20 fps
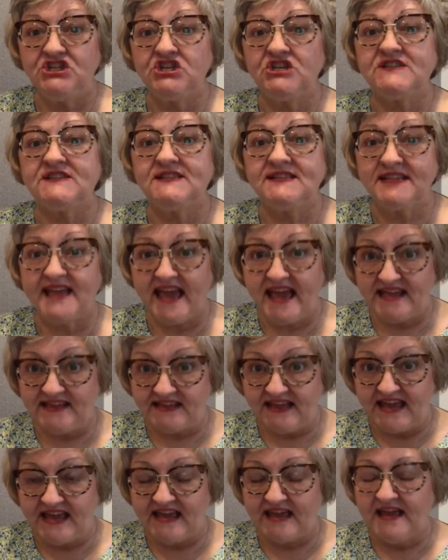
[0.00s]

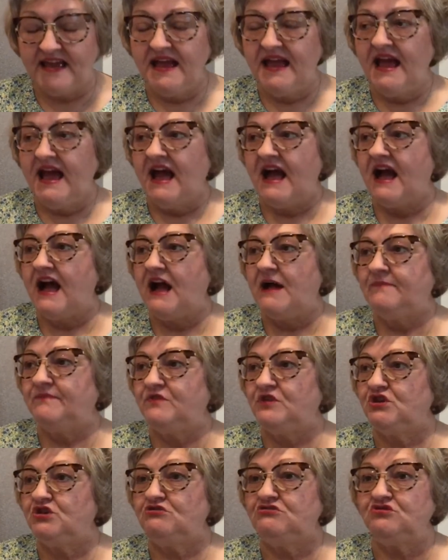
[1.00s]
scaling.
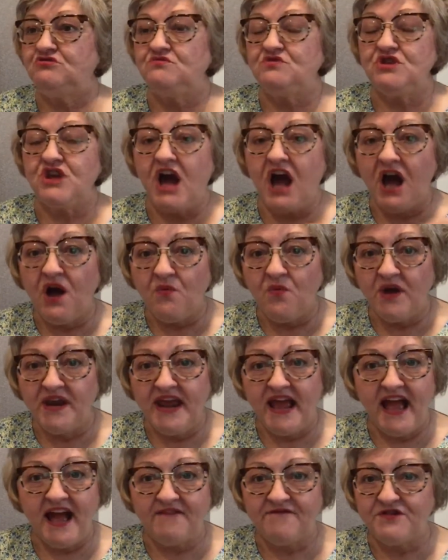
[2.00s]
You do not want to
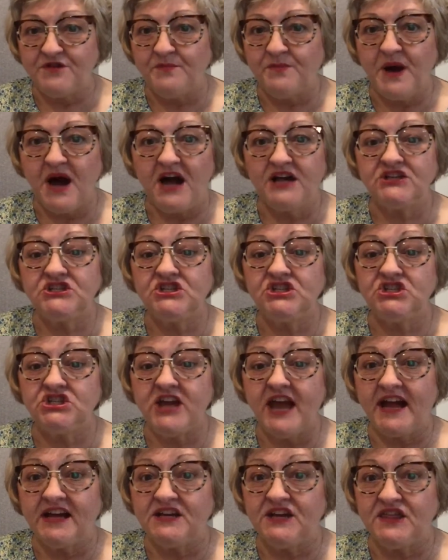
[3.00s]
have the box
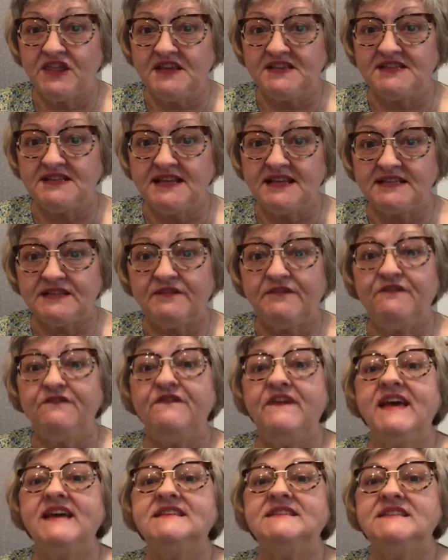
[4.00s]
checked that says
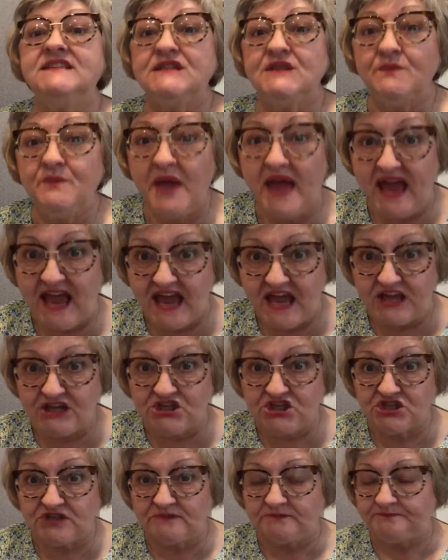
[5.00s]
fit to the
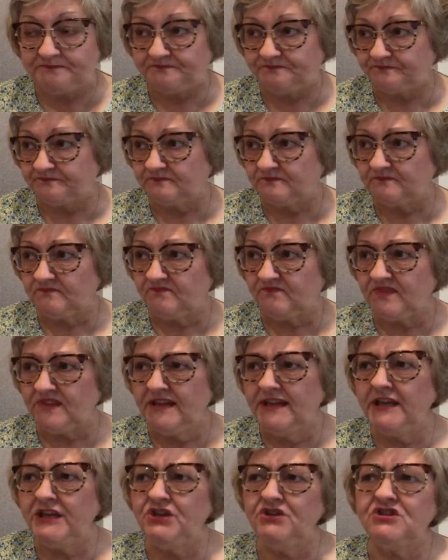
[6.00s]
page.
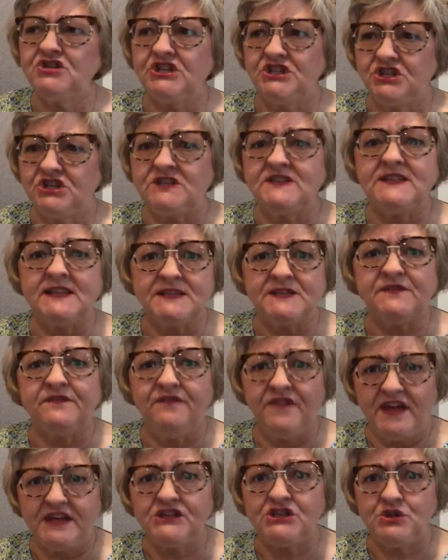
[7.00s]
It usually just says
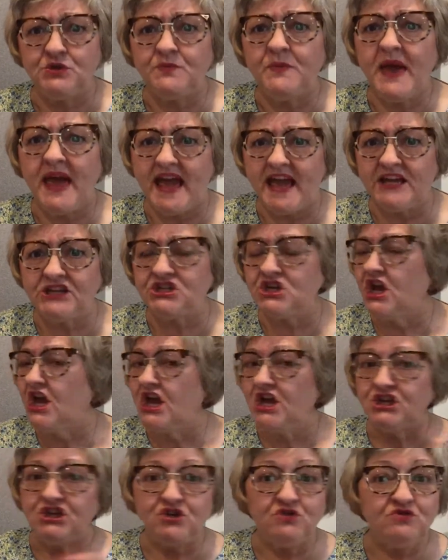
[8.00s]
fit to page.
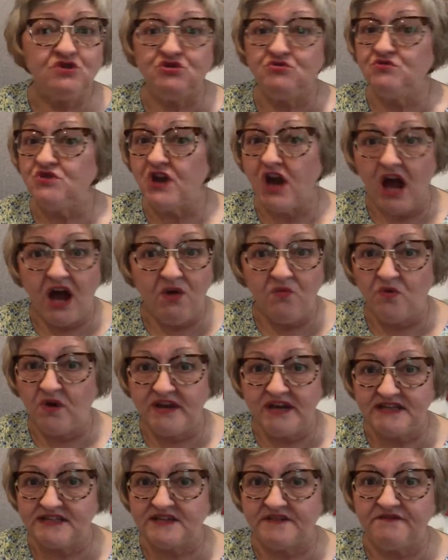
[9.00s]
You do not want
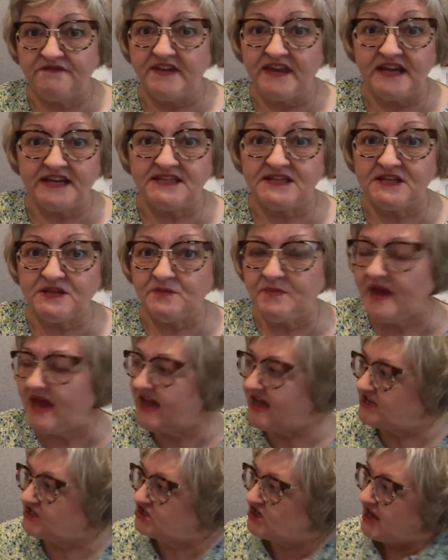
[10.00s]
it to fit it to the
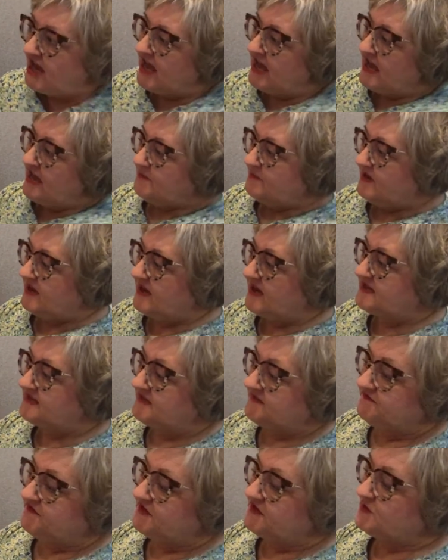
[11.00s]
page, because
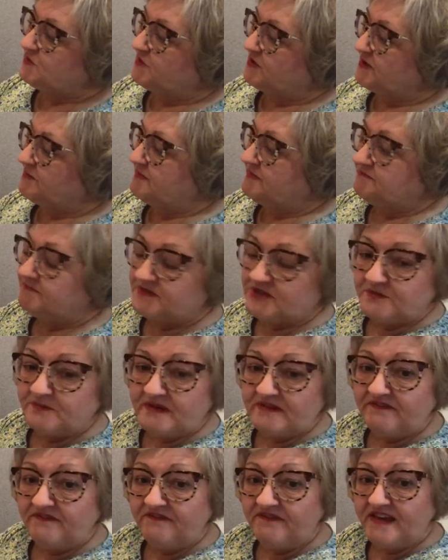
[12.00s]
if this were to
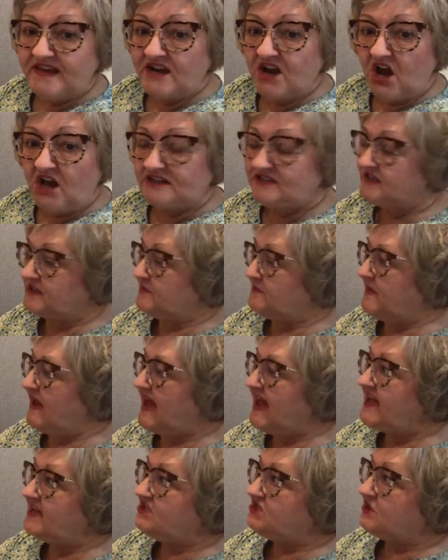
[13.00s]
be fit onto the
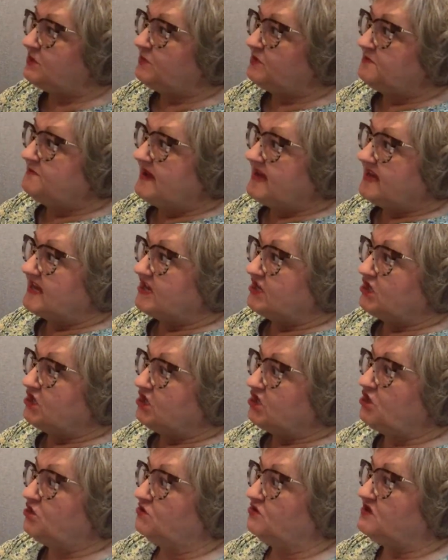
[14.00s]
page, it would make it
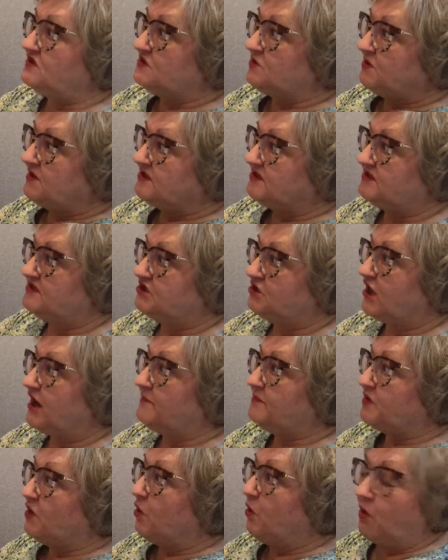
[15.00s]
huge, so it took
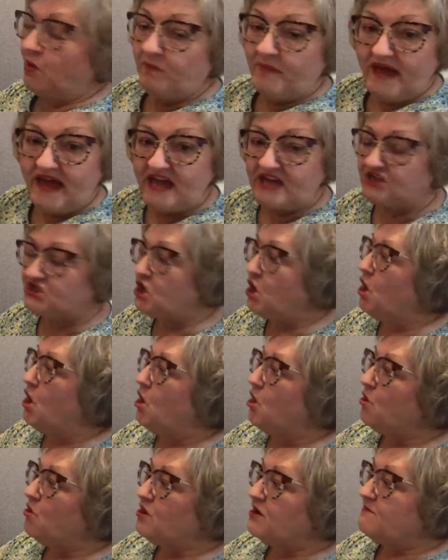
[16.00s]
up the whole page,
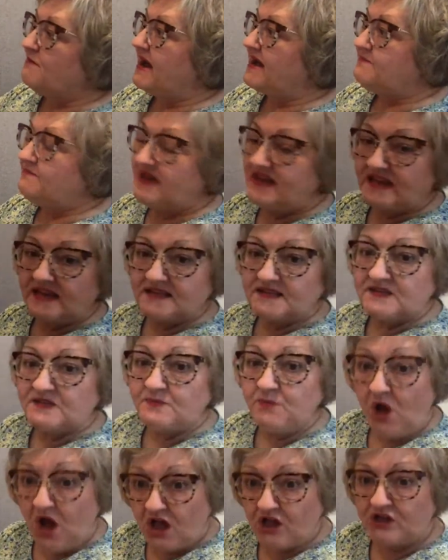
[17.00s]
or it might make it
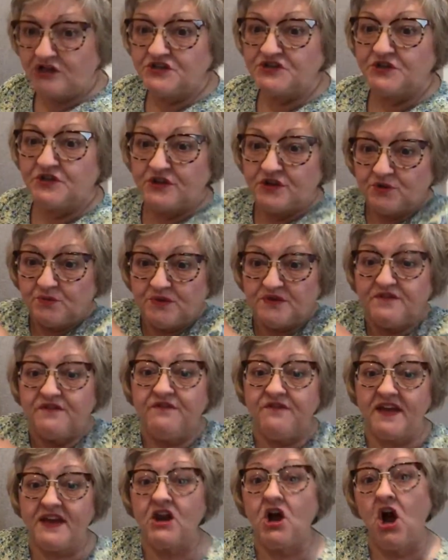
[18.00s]
smaller so that it would
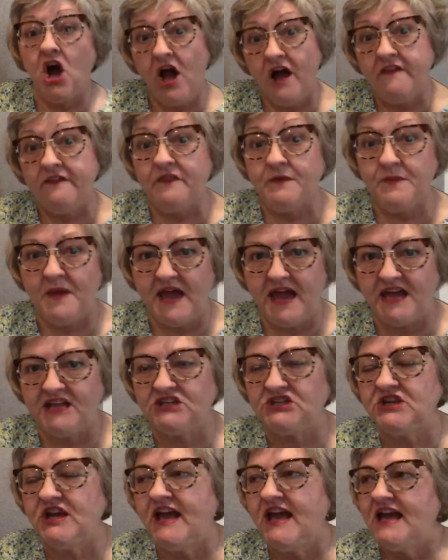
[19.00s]
fit on the
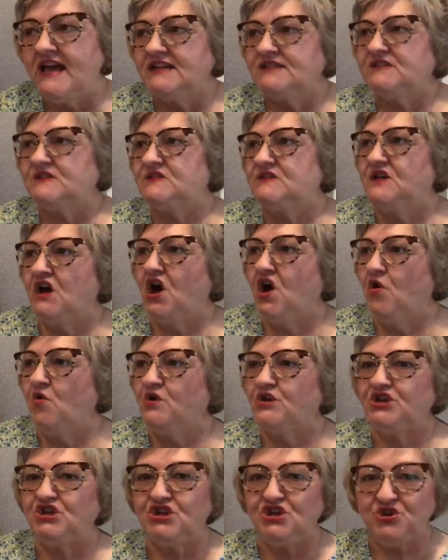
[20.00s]
page. So
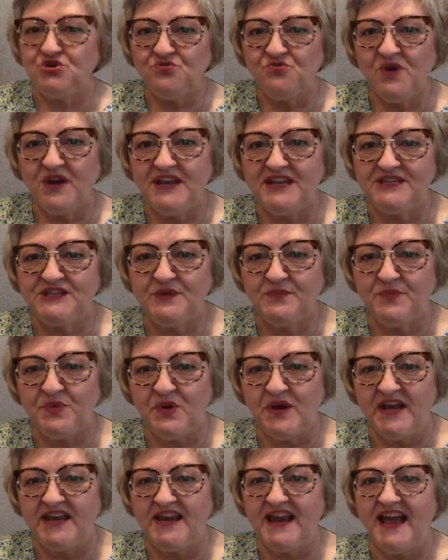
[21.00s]
you want it to
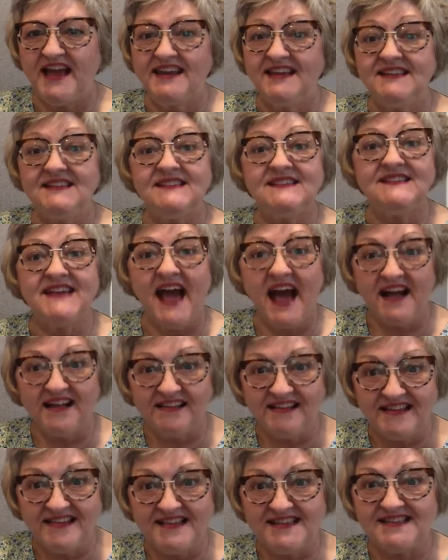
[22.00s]
print at
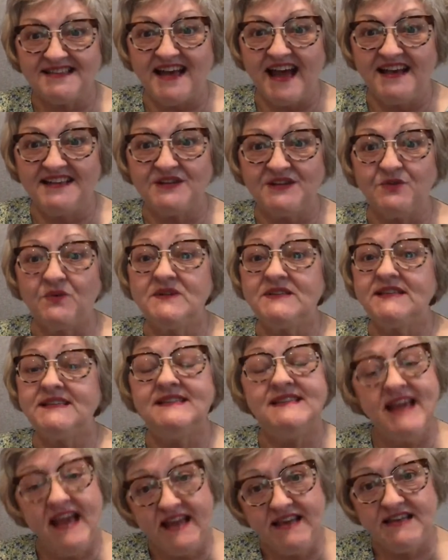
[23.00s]
exactly the size it was
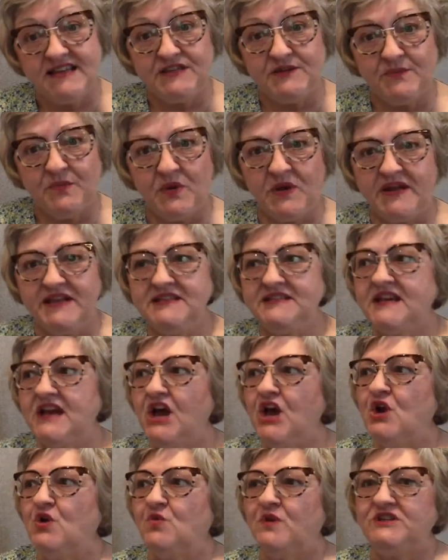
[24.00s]
intended to print,
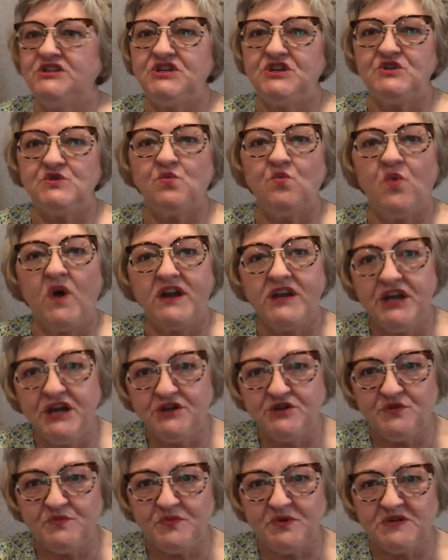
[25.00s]
which is
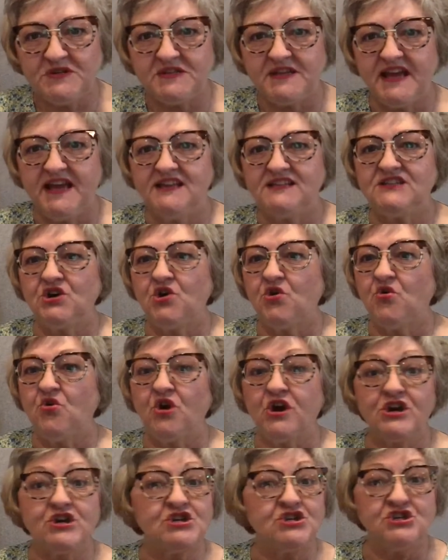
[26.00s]
100%
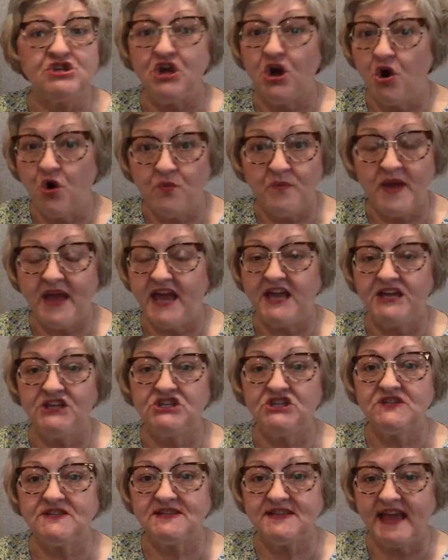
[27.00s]
or no
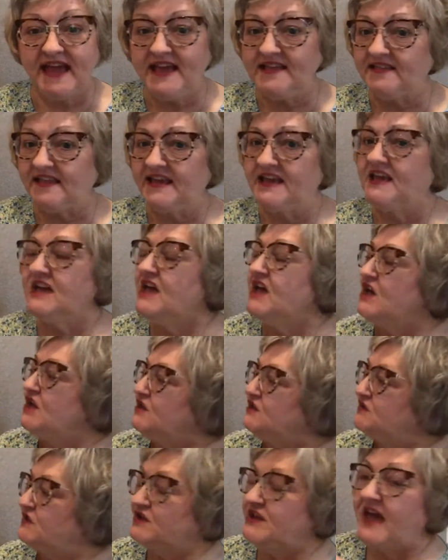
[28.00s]
page scaling.
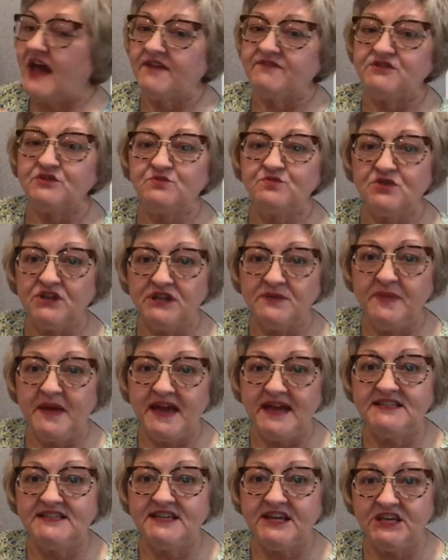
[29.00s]
So you have to really pay
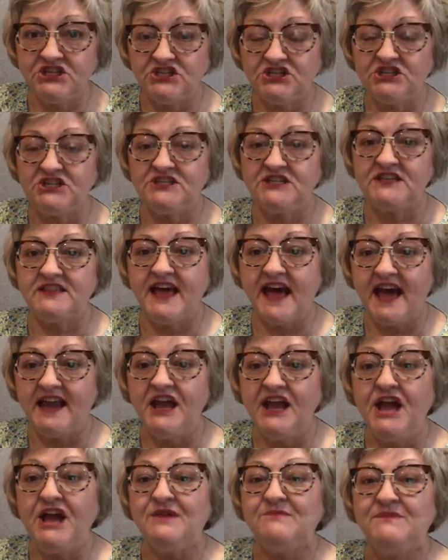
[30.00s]
attention to that
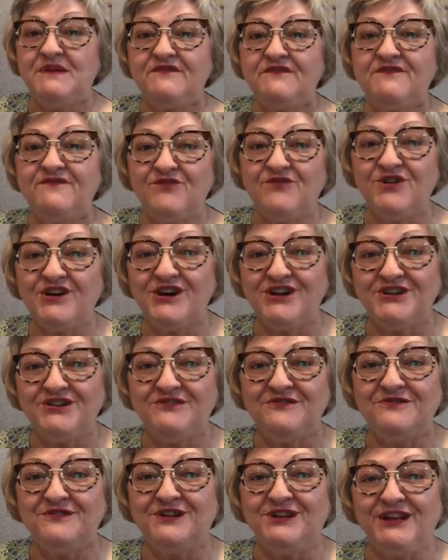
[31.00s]
before
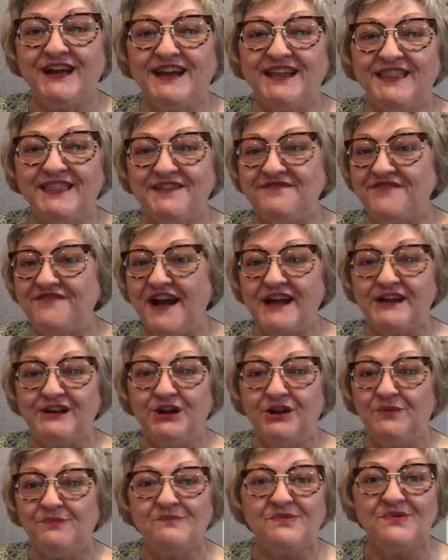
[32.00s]
you click the
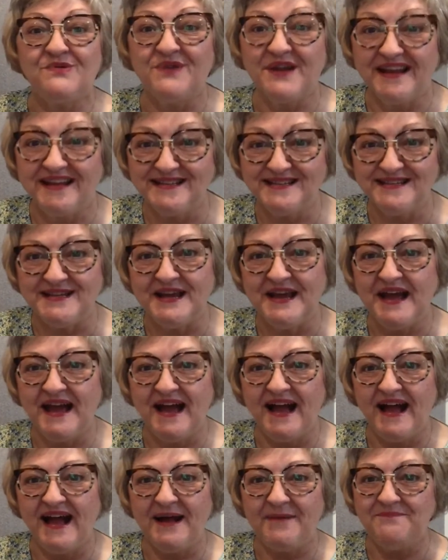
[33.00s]
final print
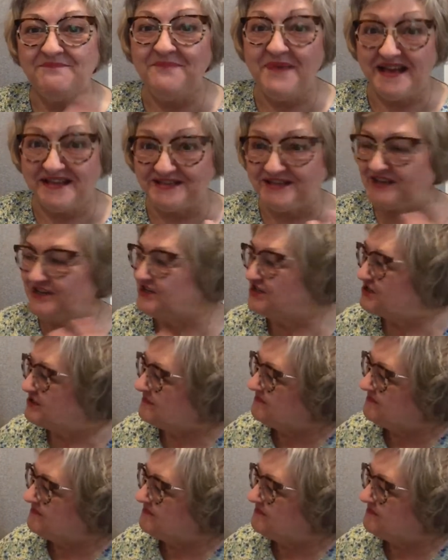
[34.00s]
message.